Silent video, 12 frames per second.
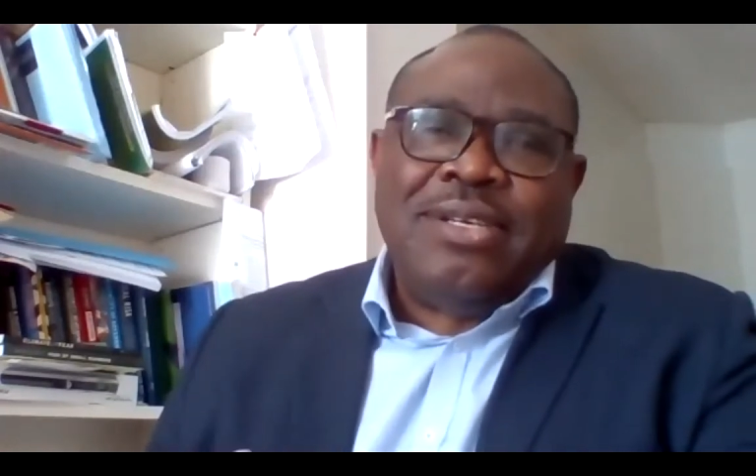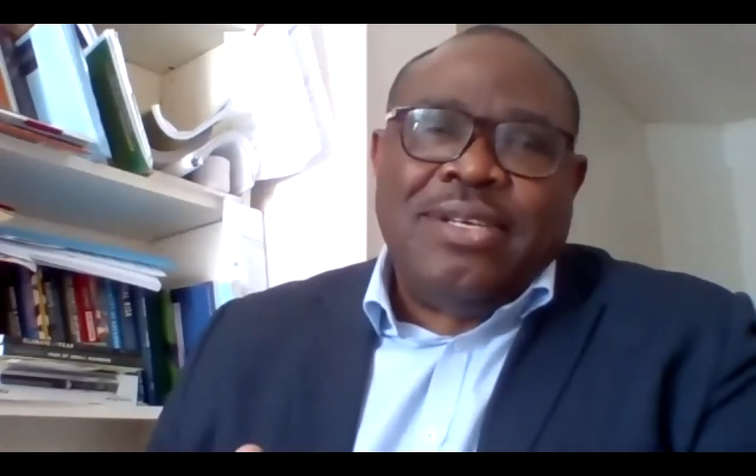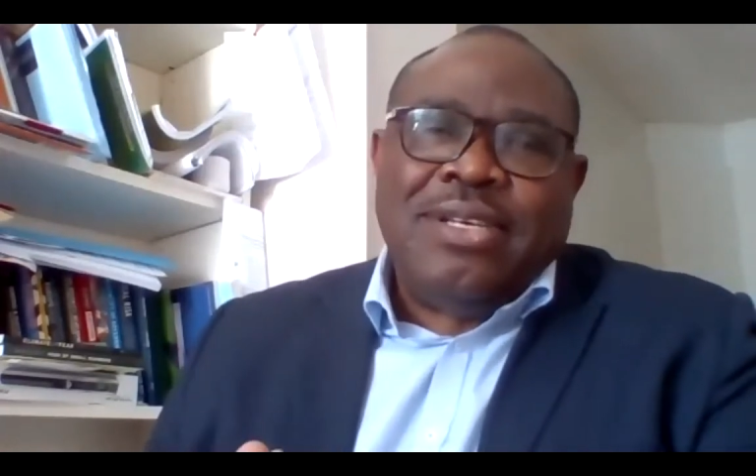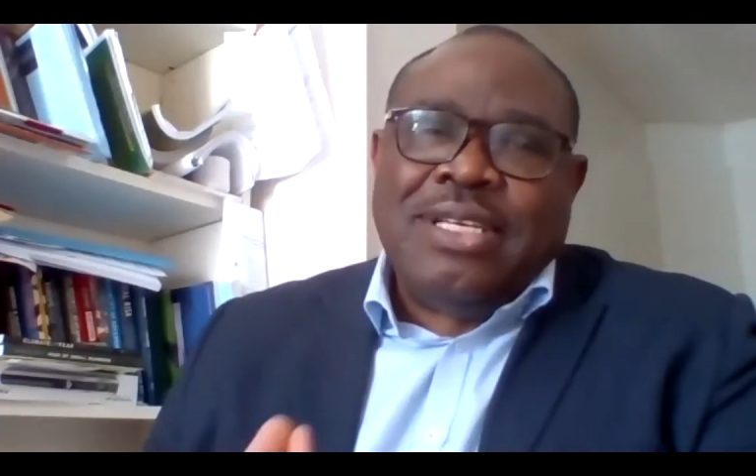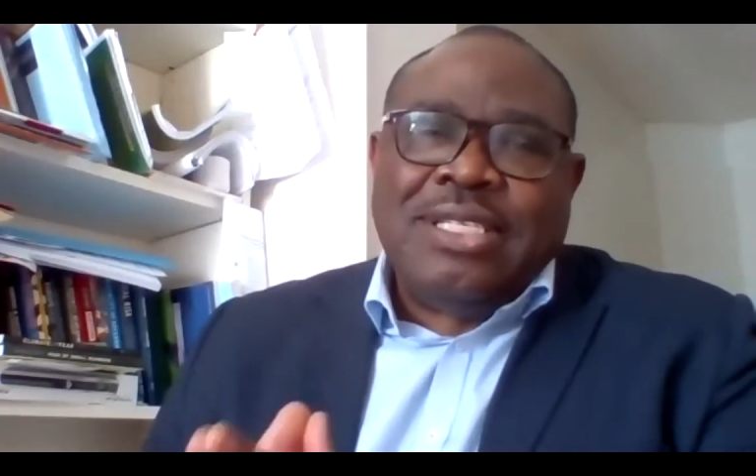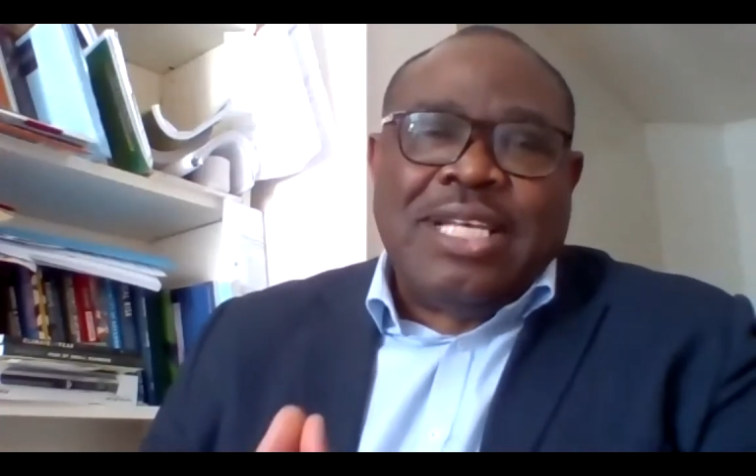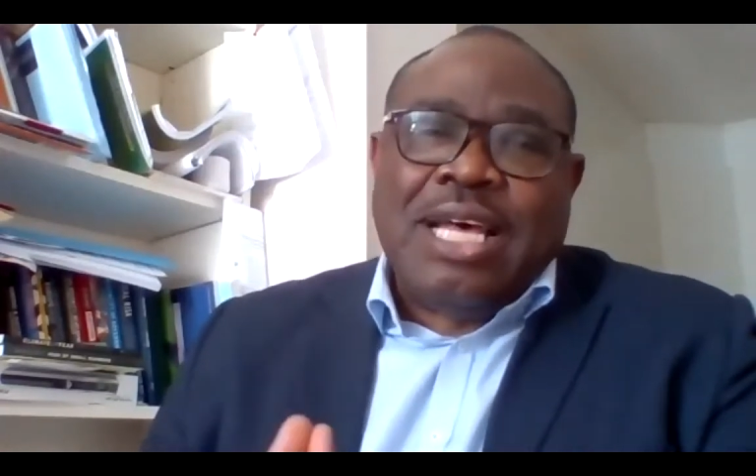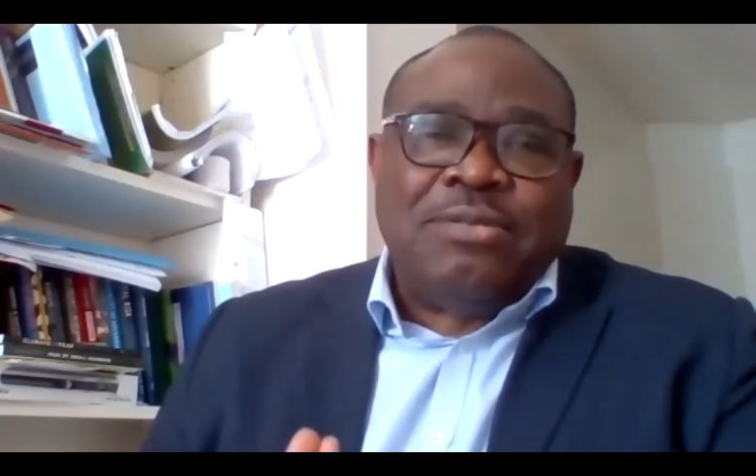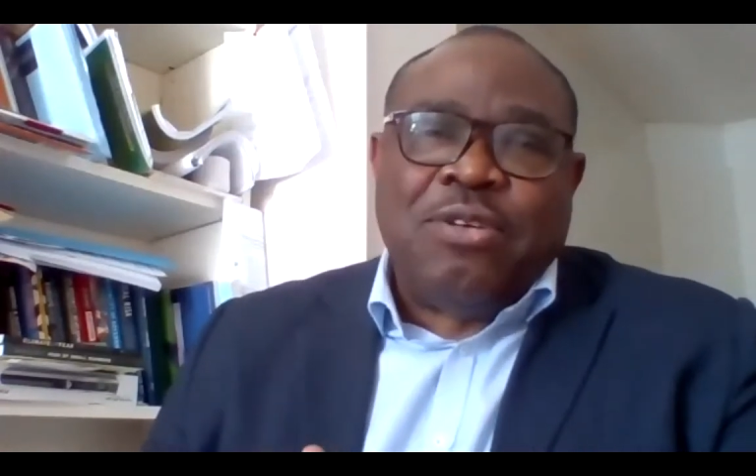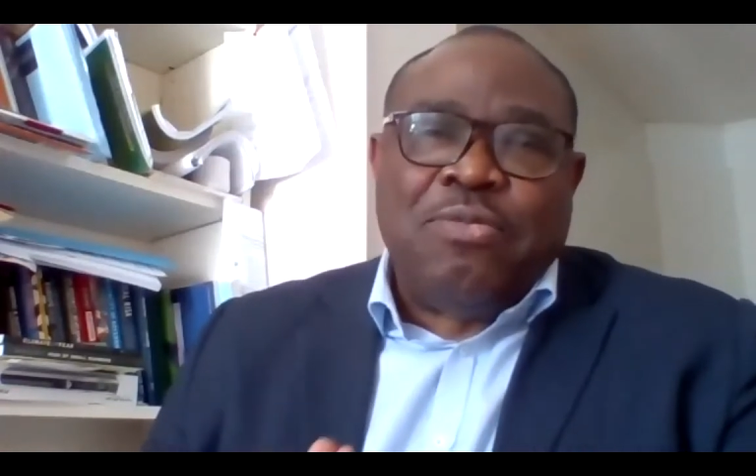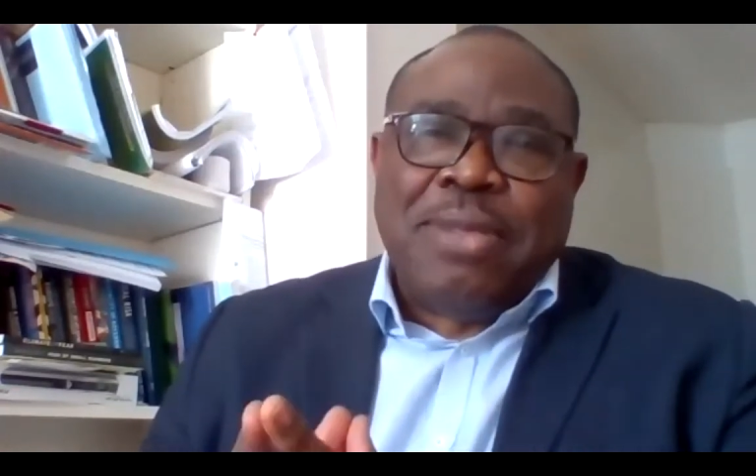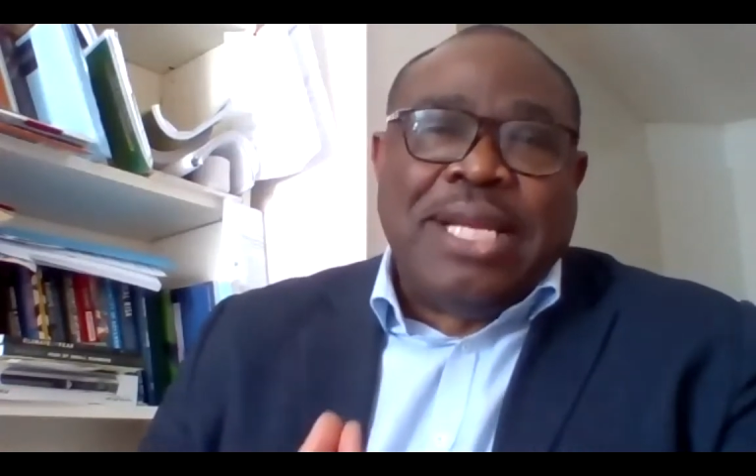in terms
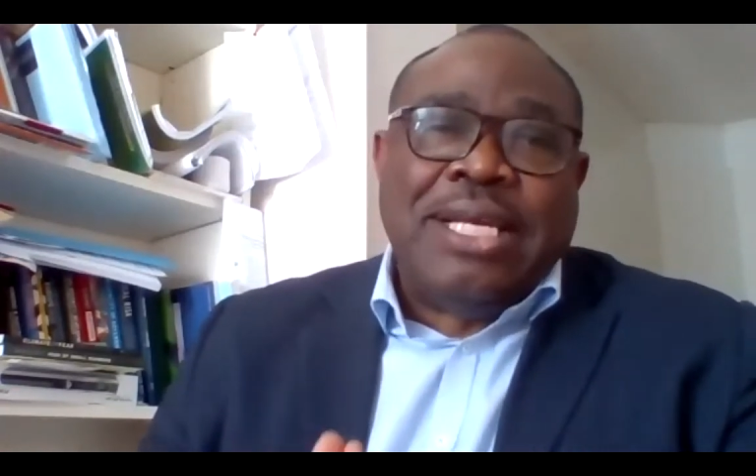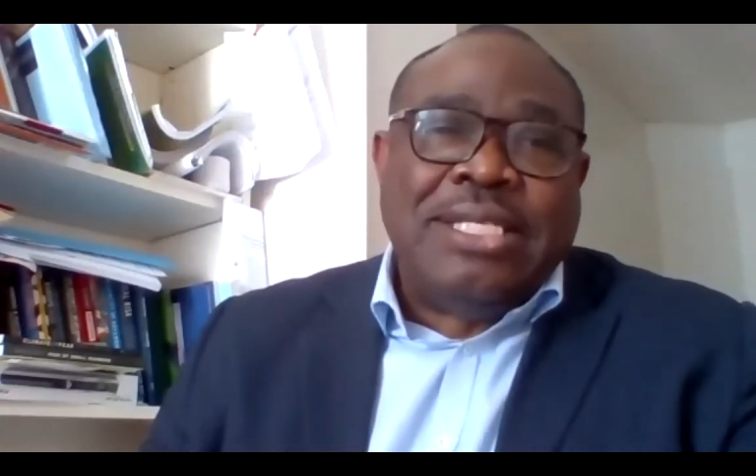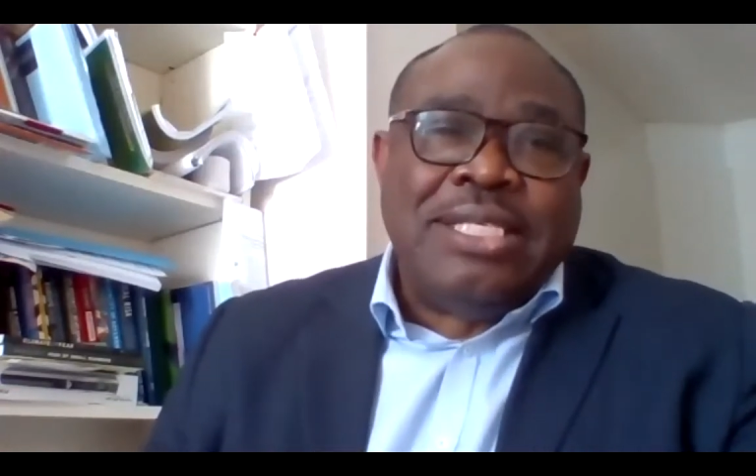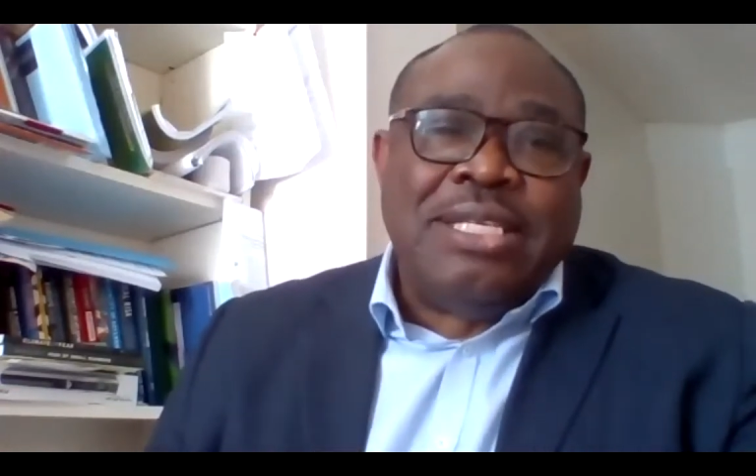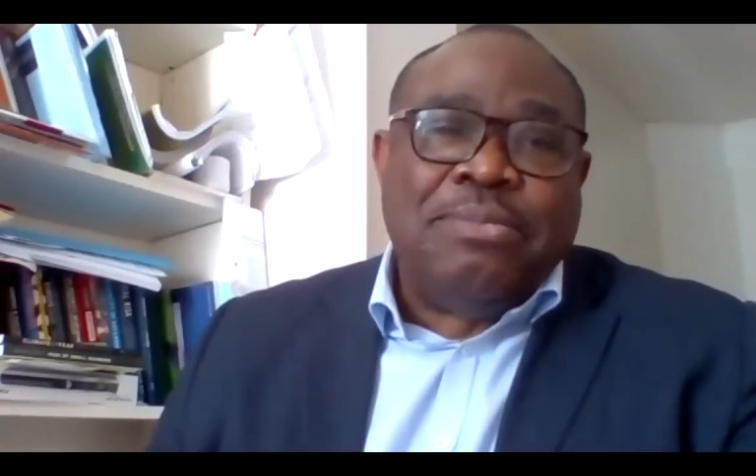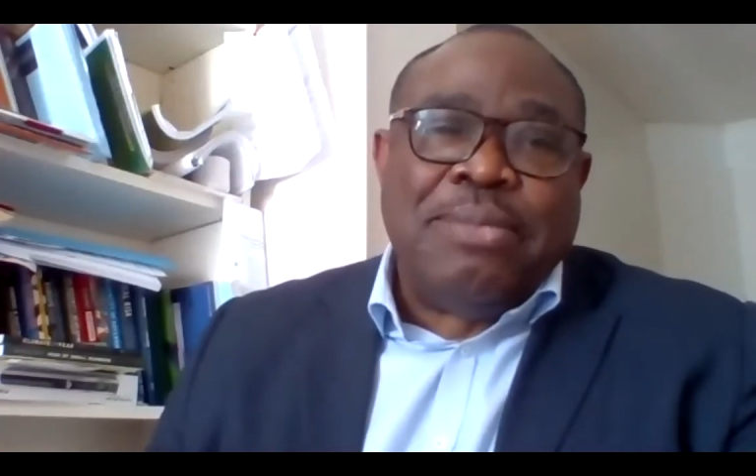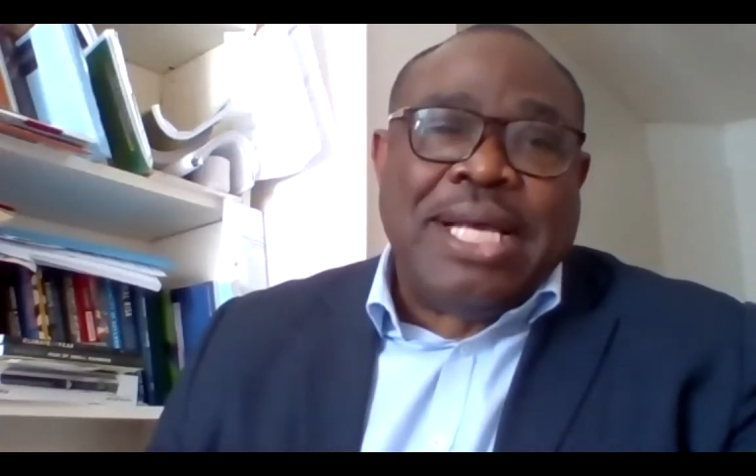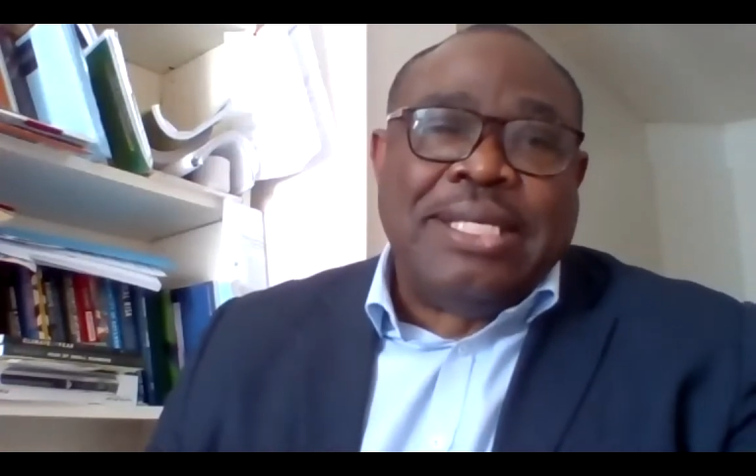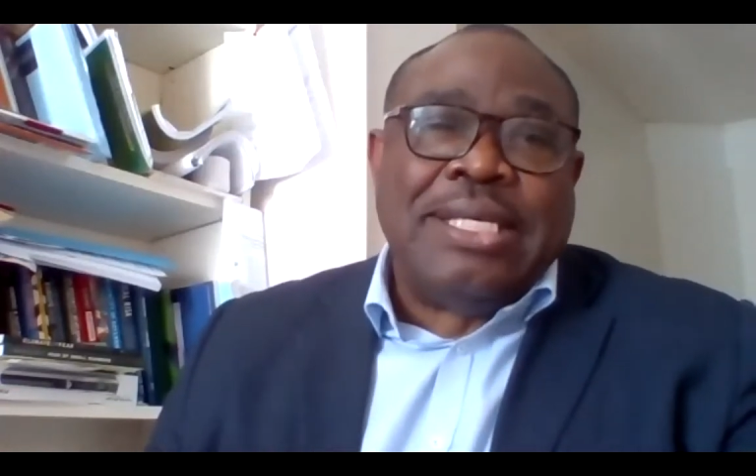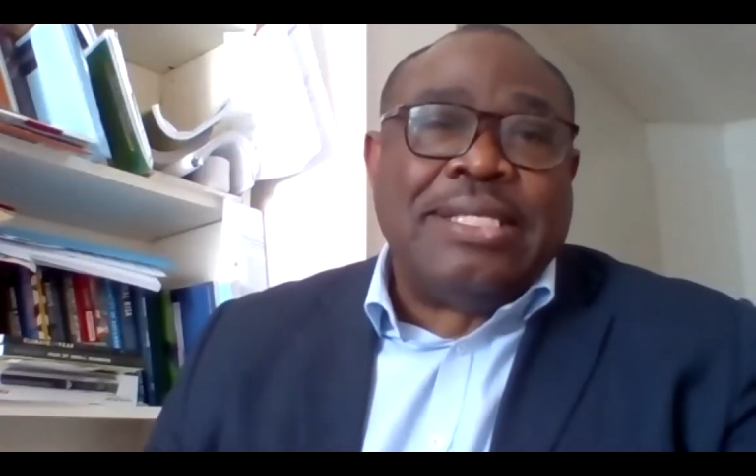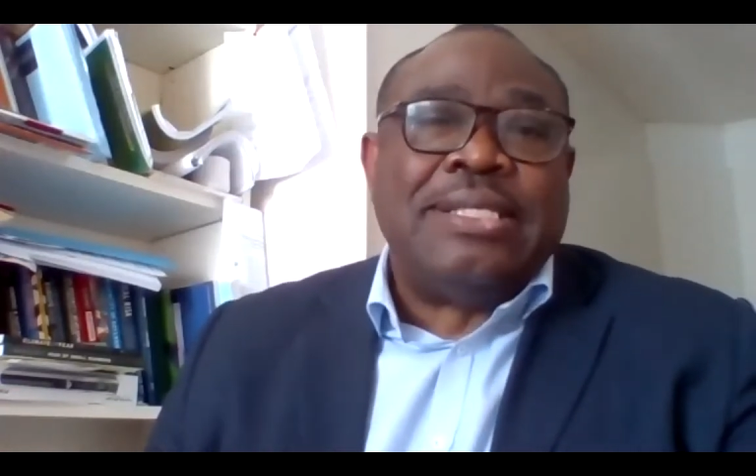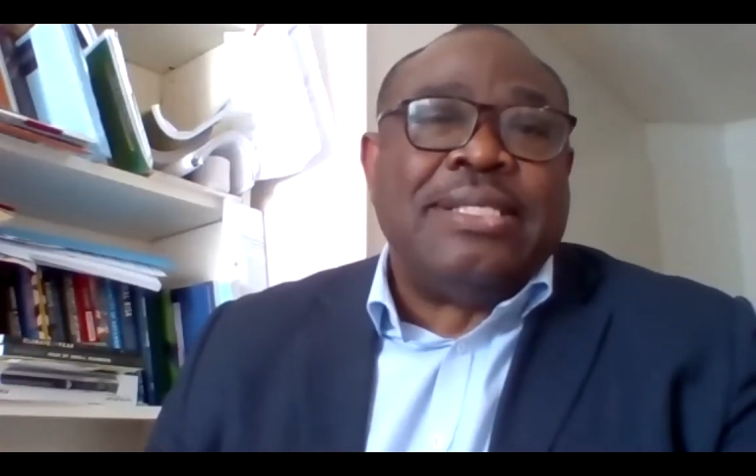of managing
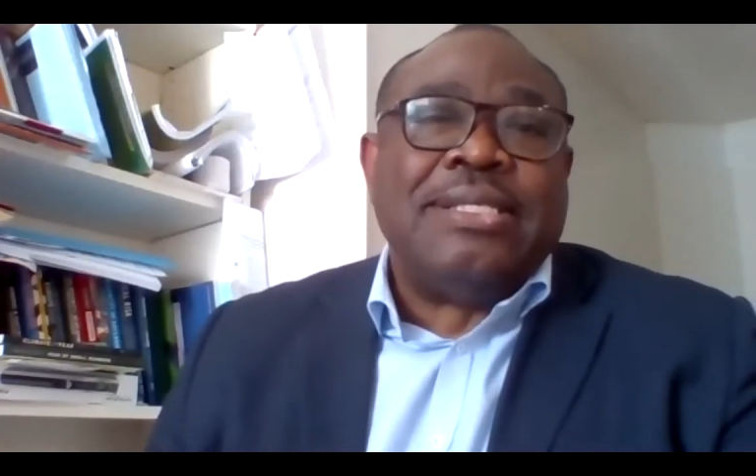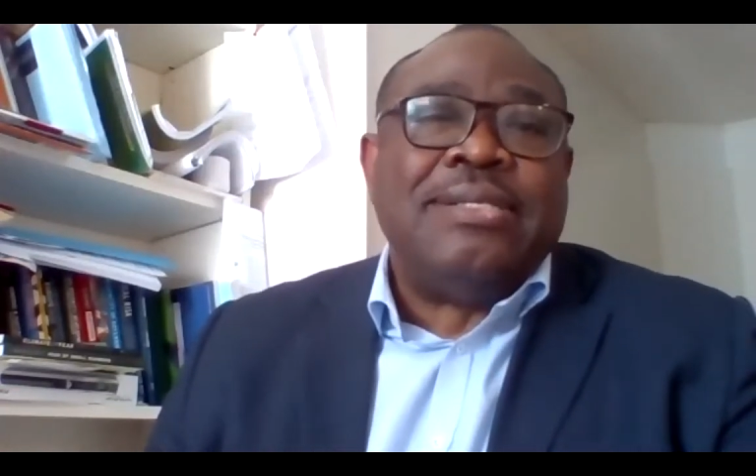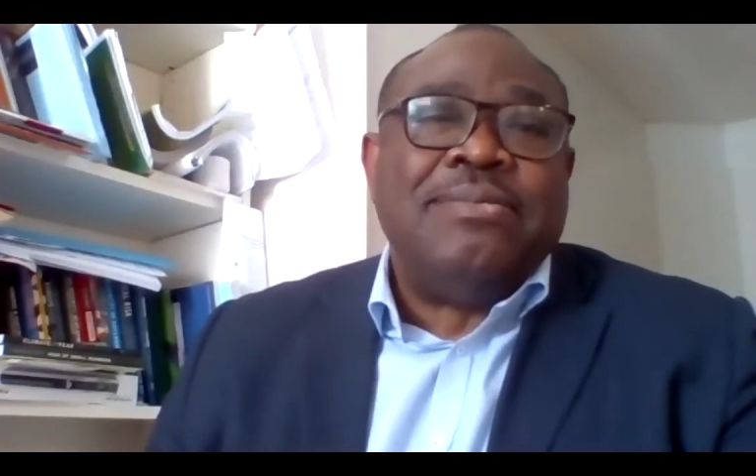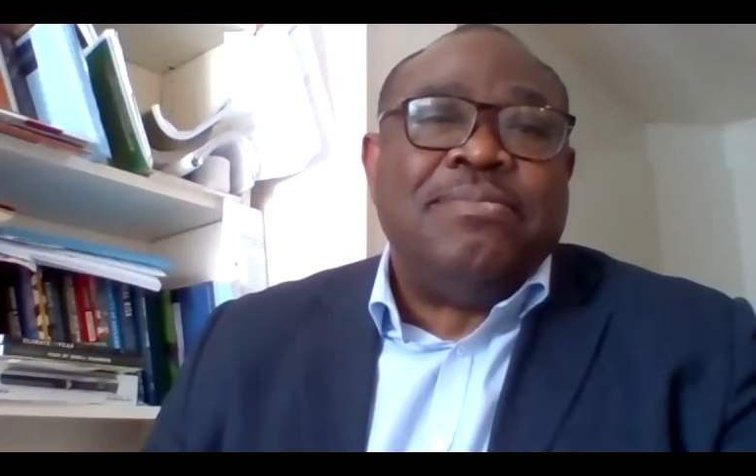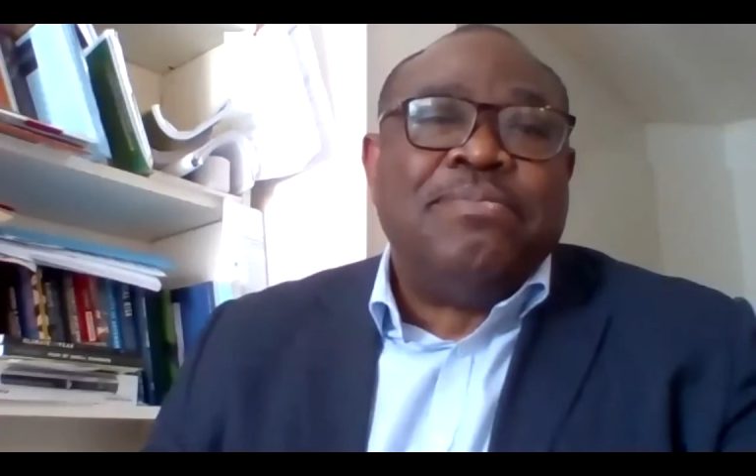emergency.